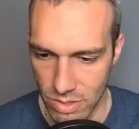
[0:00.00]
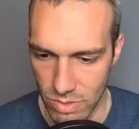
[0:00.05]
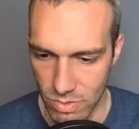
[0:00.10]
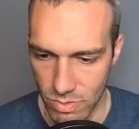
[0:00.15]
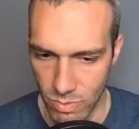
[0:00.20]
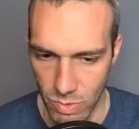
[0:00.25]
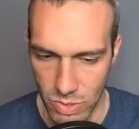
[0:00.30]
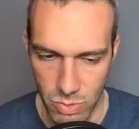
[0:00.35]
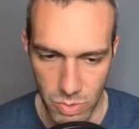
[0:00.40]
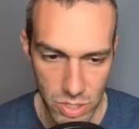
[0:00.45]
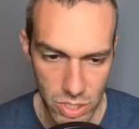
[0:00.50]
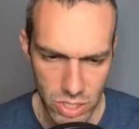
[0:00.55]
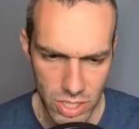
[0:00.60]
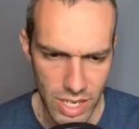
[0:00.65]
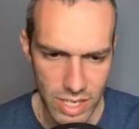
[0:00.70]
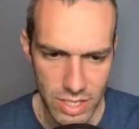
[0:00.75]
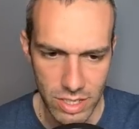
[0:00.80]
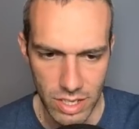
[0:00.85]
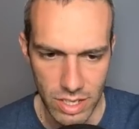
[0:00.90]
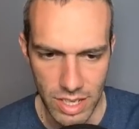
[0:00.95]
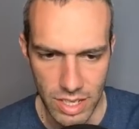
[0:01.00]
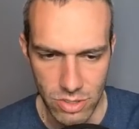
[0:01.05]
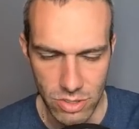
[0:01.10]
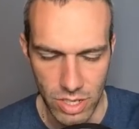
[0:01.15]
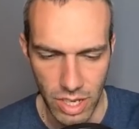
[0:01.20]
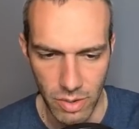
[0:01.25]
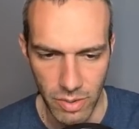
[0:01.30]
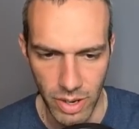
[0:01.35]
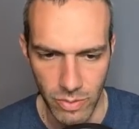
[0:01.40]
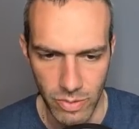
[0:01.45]
which we just kind of saw yesterday,
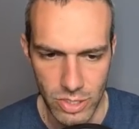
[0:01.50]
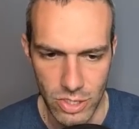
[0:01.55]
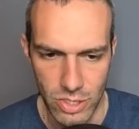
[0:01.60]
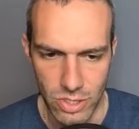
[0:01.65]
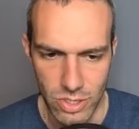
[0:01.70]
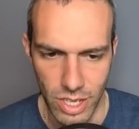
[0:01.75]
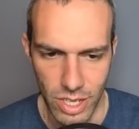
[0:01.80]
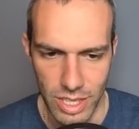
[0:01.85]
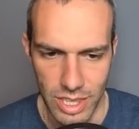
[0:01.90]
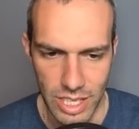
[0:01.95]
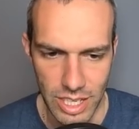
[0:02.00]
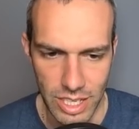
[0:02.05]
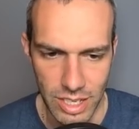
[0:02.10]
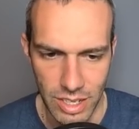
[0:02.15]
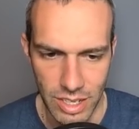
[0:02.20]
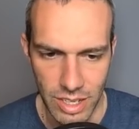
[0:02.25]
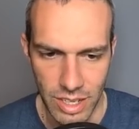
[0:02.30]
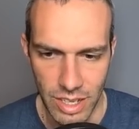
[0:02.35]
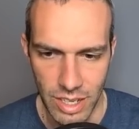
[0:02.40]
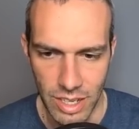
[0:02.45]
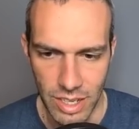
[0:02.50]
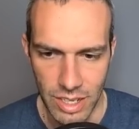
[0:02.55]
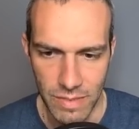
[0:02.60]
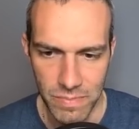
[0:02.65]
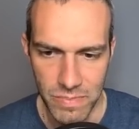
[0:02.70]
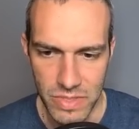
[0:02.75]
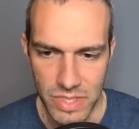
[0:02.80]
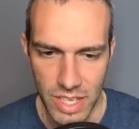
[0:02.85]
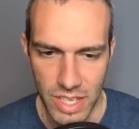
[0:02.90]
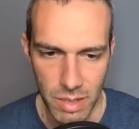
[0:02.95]
right? We just saw the
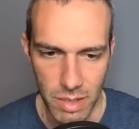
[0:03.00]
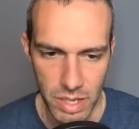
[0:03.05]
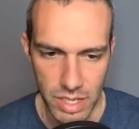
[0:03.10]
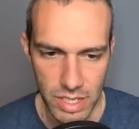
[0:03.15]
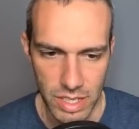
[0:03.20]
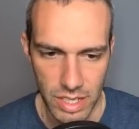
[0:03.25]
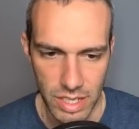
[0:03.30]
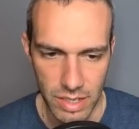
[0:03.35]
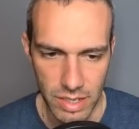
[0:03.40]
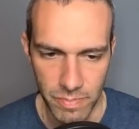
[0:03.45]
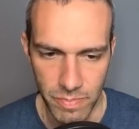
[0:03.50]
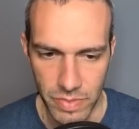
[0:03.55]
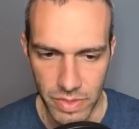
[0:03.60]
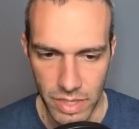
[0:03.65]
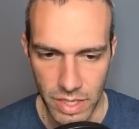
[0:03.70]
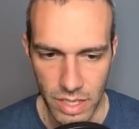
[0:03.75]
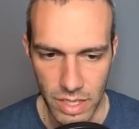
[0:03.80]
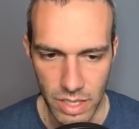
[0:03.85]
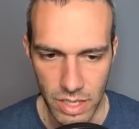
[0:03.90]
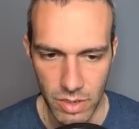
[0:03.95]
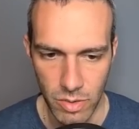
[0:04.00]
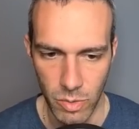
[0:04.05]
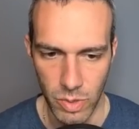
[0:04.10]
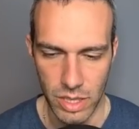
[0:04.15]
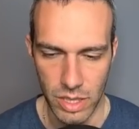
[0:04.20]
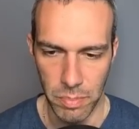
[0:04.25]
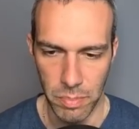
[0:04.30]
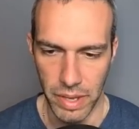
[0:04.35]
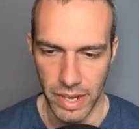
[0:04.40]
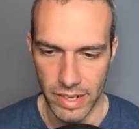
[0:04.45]
same idea with the
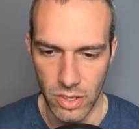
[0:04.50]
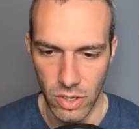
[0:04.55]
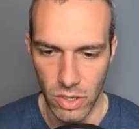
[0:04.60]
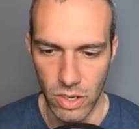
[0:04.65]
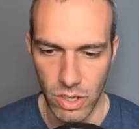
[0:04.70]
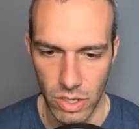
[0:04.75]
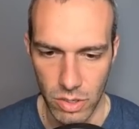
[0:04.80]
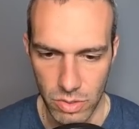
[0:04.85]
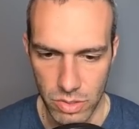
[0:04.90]
Pangoro.